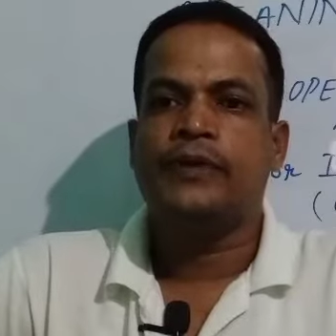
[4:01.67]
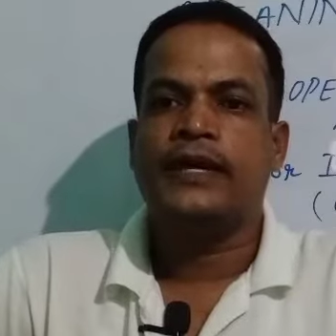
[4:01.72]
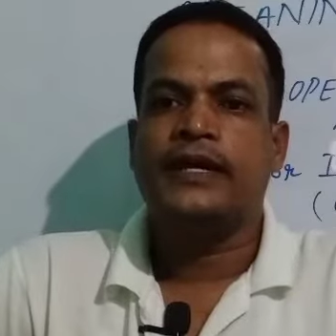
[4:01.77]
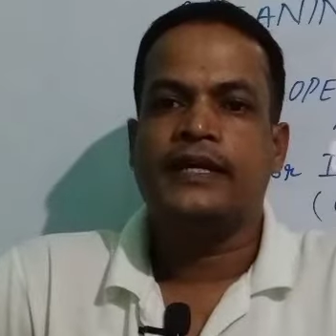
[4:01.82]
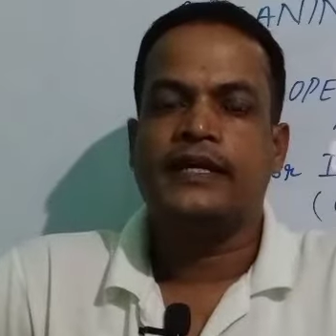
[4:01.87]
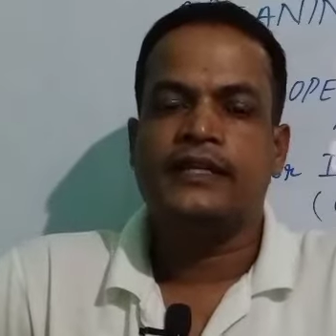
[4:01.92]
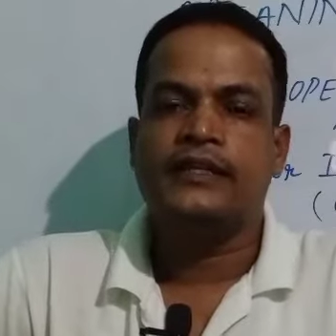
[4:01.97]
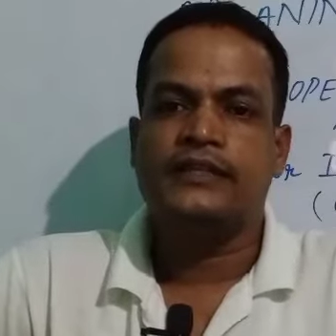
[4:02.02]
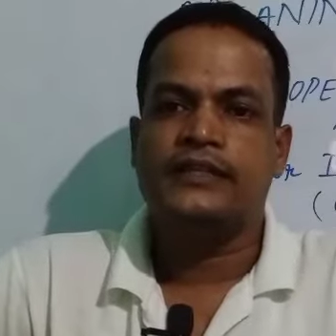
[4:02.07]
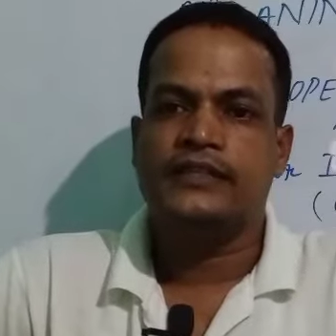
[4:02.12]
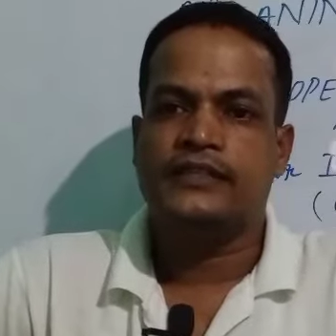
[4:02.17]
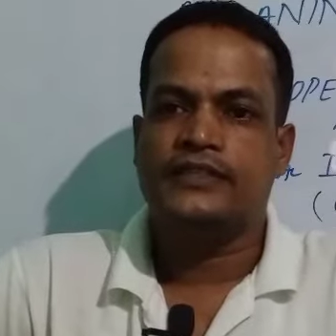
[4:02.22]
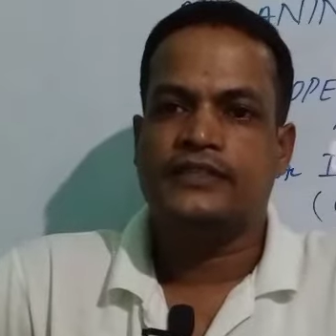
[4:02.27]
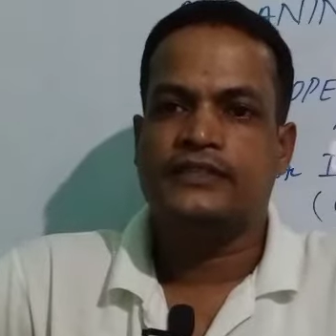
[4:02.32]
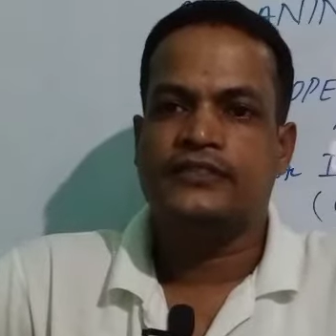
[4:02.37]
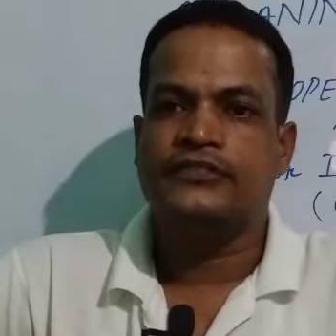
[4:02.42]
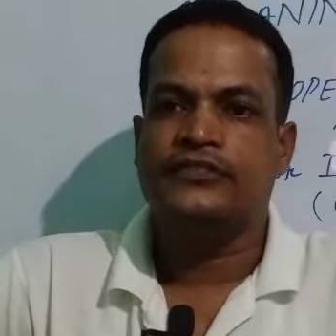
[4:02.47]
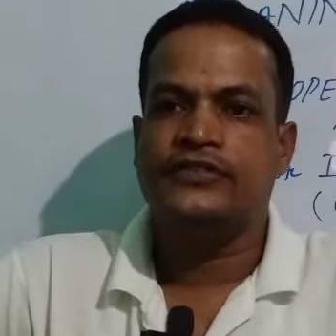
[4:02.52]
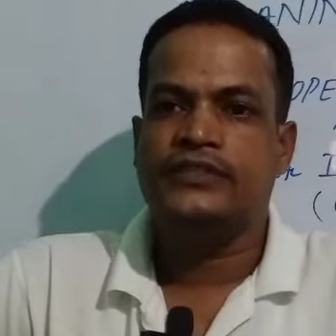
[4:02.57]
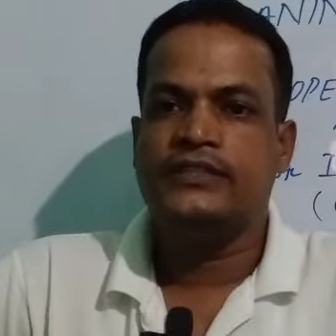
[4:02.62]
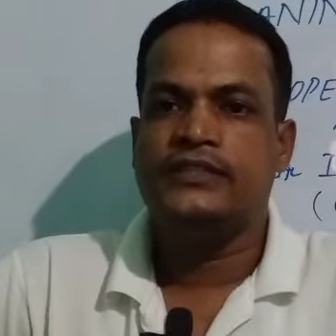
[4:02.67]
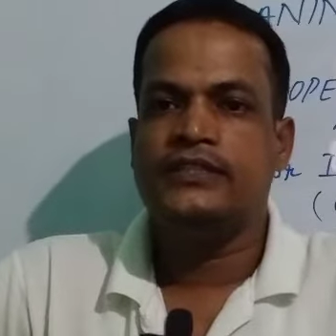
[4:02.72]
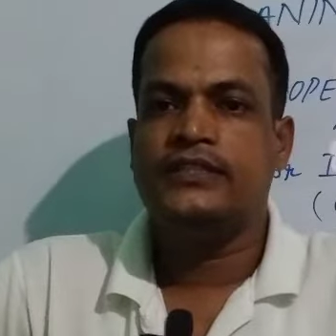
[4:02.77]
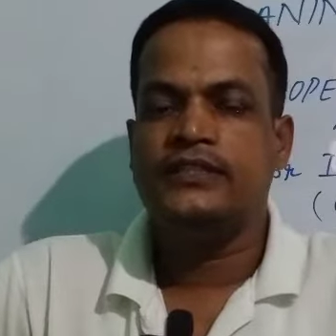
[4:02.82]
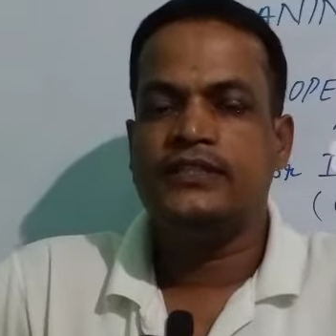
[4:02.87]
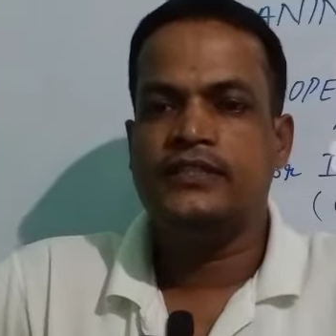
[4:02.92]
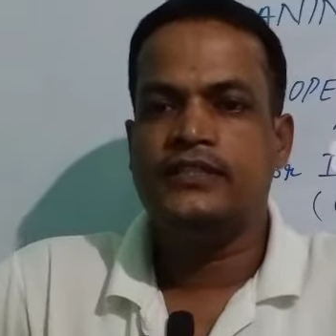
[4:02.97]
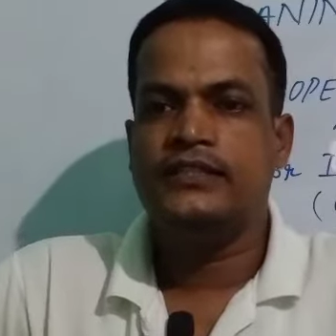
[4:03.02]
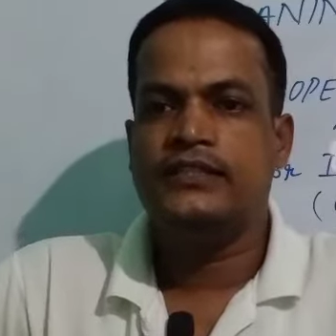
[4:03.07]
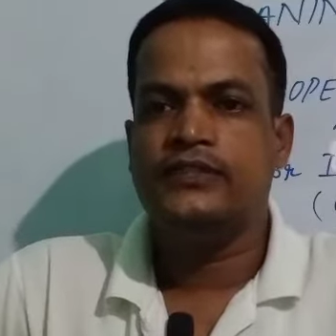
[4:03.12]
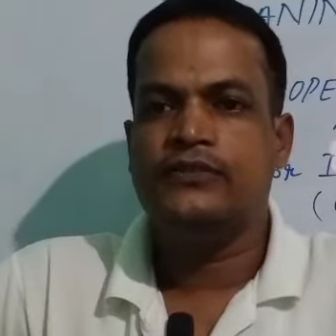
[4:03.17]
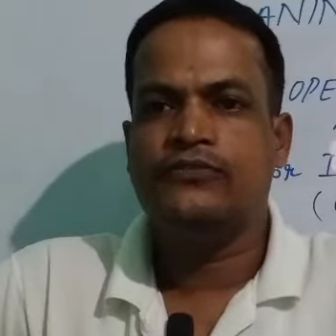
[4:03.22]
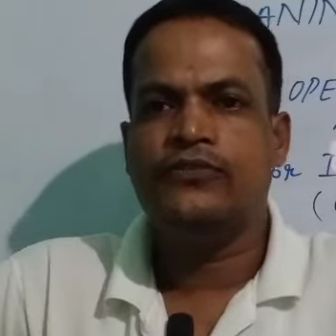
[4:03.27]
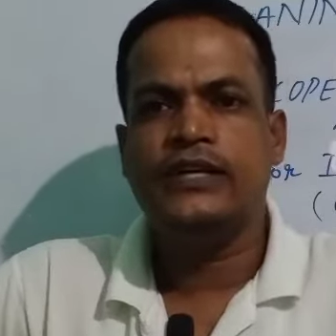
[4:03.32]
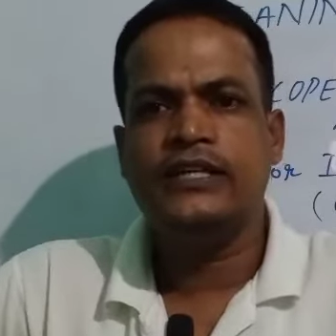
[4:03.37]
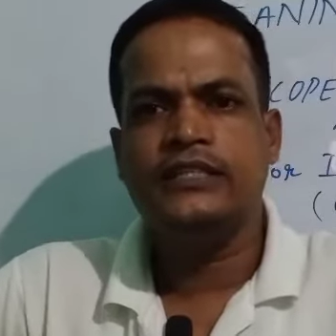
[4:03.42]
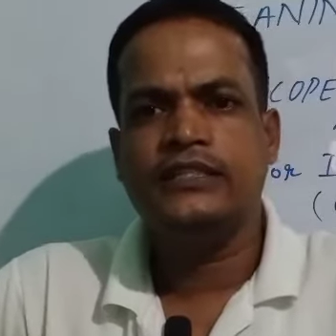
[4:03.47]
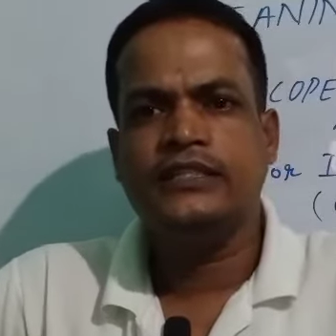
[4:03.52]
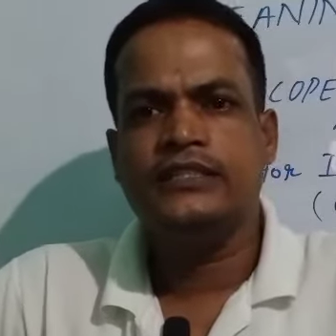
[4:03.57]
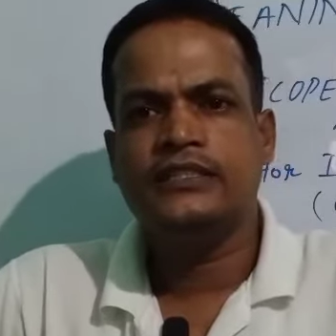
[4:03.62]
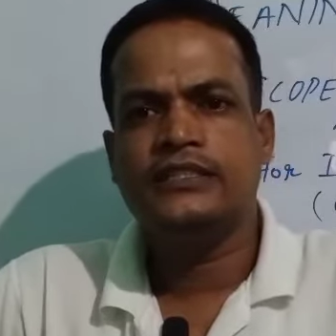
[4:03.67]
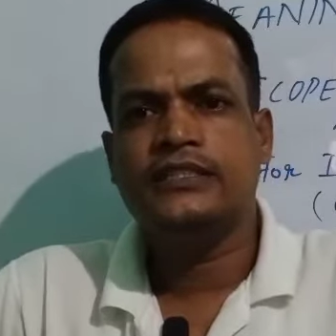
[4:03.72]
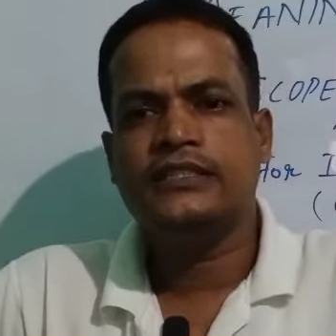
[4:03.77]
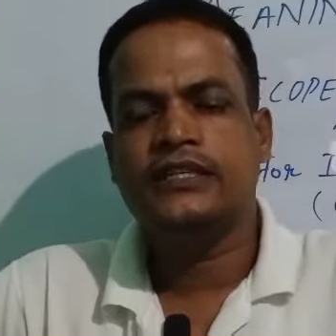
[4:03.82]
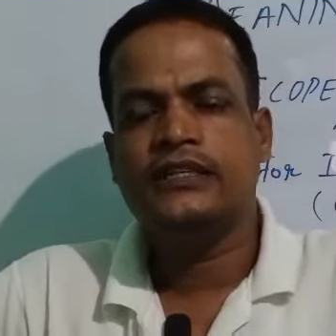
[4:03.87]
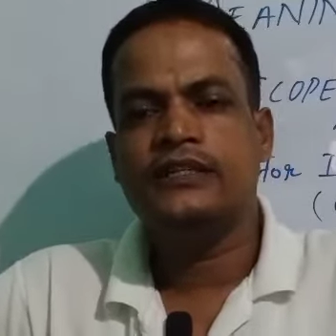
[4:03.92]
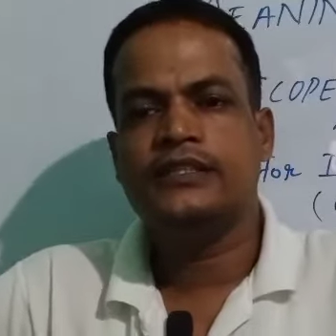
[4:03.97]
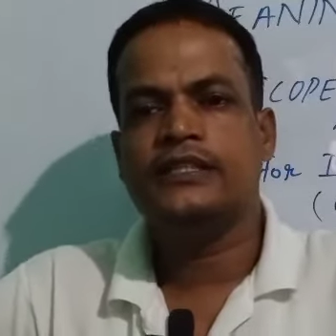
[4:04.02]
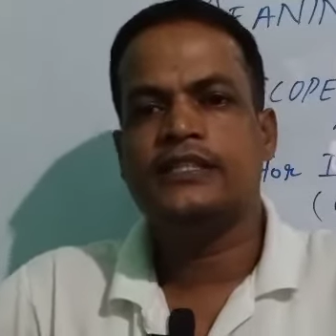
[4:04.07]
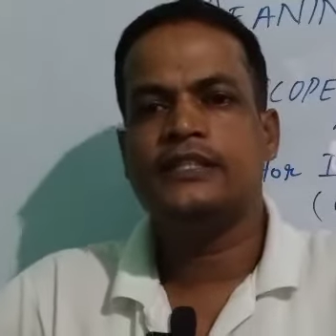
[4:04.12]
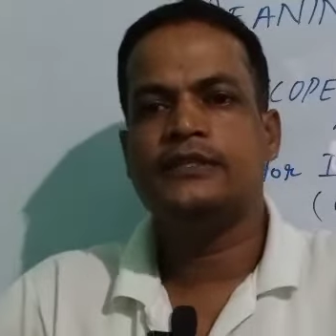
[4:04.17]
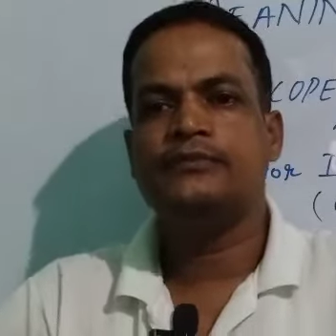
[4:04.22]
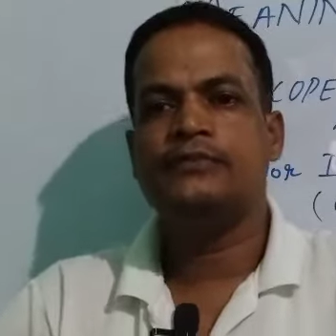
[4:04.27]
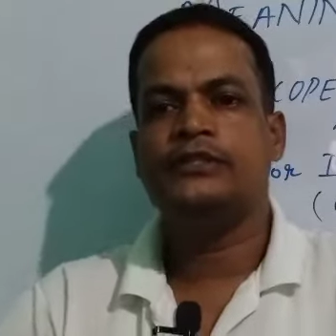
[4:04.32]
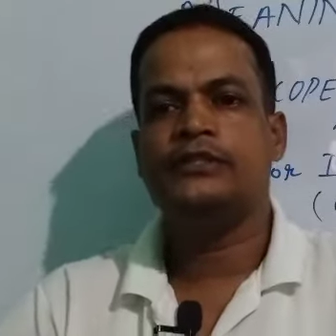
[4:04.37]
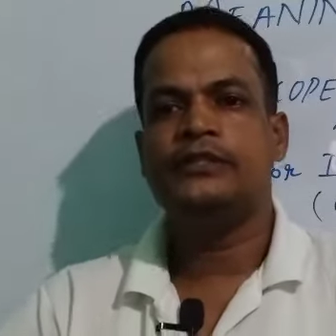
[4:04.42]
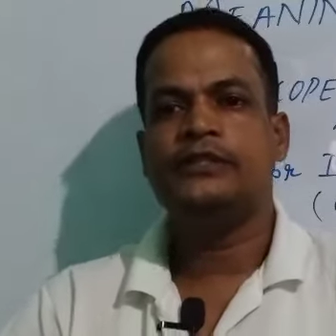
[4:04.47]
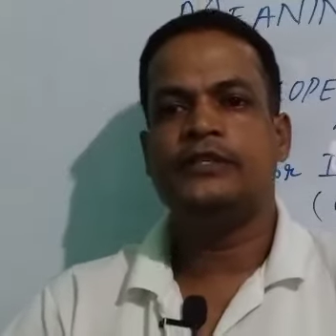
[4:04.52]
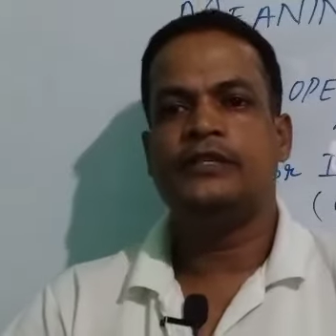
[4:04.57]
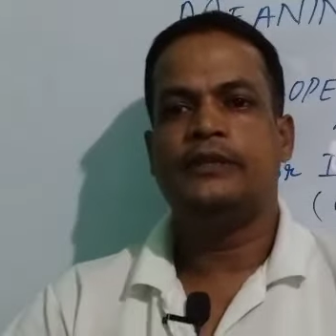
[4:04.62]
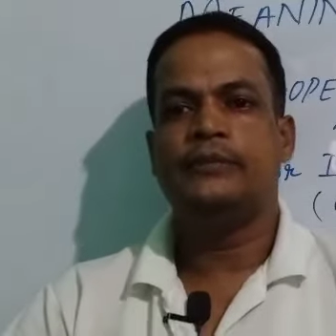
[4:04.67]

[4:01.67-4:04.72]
planet Earth. Is it right? Why it is called a gift?